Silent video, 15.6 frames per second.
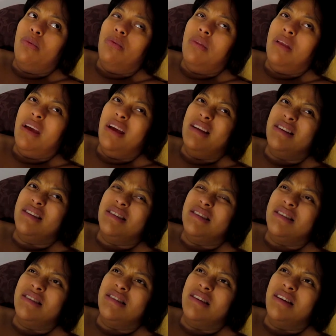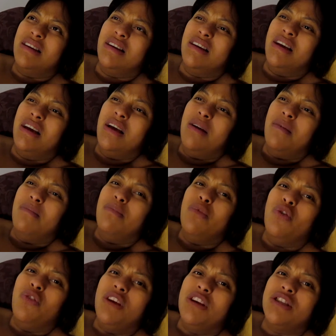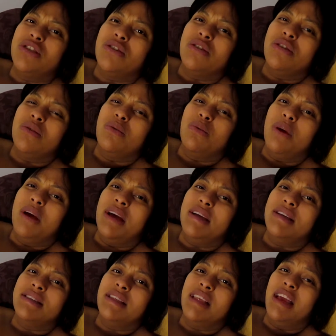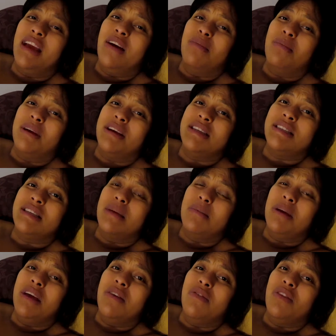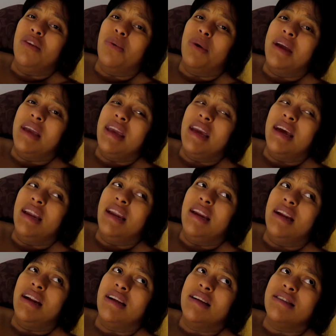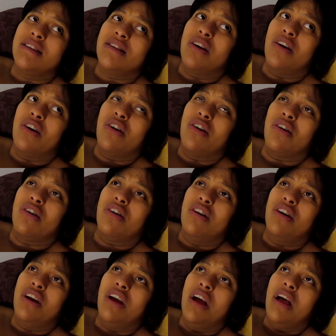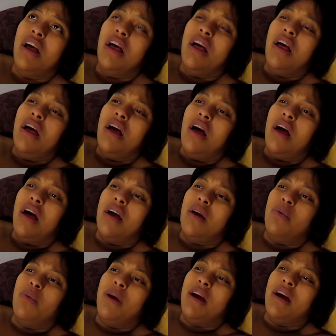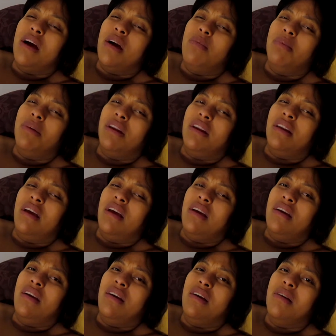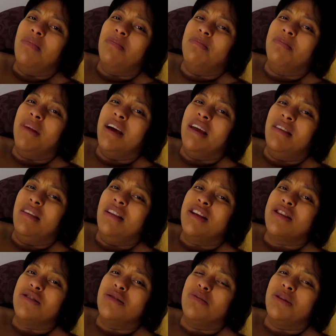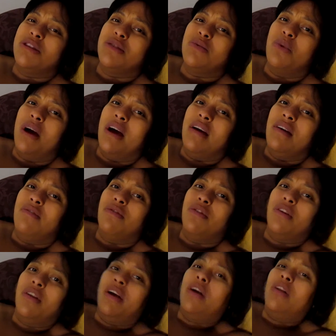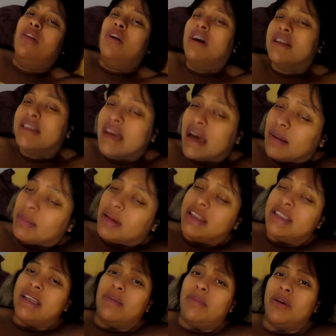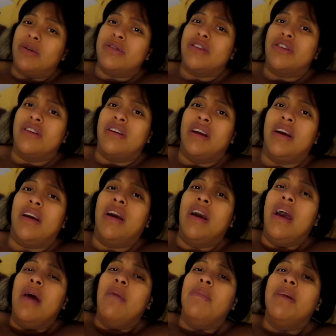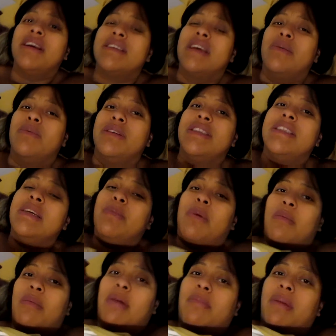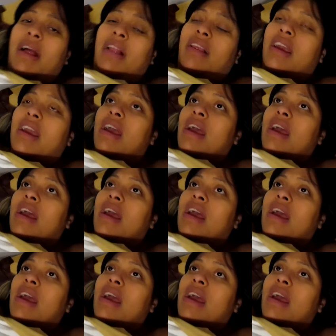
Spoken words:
Like just moving certain ways, laying on my stomach, even though I can and it doesn't hurt. I wake up and like, I think that's the reason why for like a long time my stomach was hurting, because I would sleep on my belly